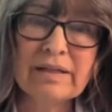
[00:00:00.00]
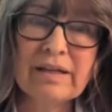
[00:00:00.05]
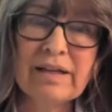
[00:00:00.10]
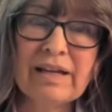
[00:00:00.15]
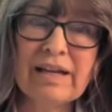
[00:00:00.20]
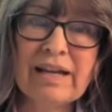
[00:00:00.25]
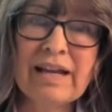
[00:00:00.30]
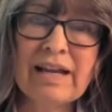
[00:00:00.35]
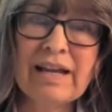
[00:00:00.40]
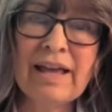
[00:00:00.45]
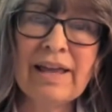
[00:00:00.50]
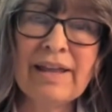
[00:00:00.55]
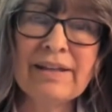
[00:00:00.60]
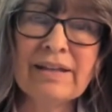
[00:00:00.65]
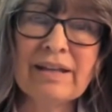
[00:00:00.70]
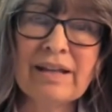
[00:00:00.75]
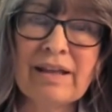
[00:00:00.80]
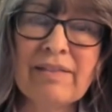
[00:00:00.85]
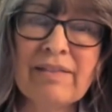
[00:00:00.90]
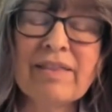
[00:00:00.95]

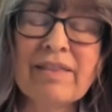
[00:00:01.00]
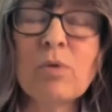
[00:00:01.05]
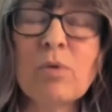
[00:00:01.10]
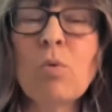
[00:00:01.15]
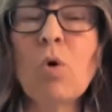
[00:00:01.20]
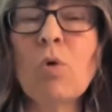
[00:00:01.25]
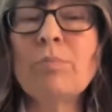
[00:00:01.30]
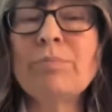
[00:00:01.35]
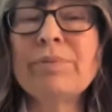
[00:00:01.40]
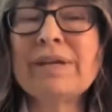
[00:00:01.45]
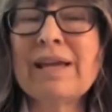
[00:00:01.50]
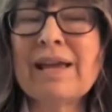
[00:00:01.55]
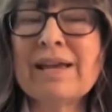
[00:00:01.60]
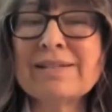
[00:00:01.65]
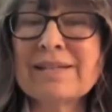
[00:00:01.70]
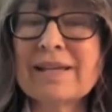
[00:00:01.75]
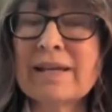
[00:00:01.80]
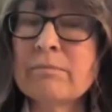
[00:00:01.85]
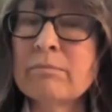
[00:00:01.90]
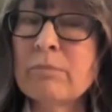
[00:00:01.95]
and they won't be
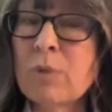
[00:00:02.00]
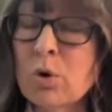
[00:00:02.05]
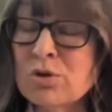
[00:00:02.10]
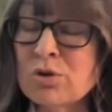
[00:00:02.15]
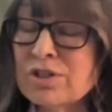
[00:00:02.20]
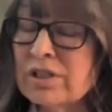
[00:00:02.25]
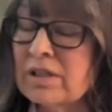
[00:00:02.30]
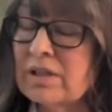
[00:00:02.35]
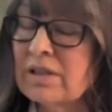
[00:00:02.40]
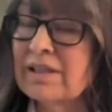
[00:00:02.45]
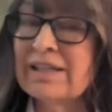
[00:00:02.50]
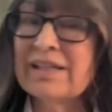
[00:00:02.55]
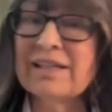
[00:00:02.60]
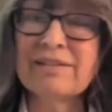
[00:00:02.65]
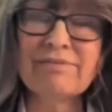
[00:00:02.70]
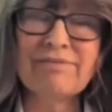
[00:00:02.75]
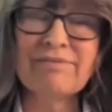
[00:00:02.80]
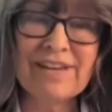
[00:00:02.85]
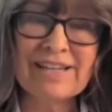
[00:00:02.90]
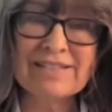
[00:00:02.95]
as emotionally
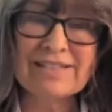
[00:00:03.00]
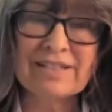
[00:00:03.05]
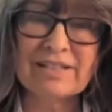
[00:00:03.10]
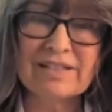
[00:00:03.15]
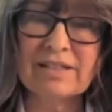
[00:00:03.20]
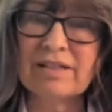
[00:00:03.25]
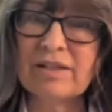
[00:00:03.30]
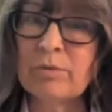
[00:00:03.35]
invested.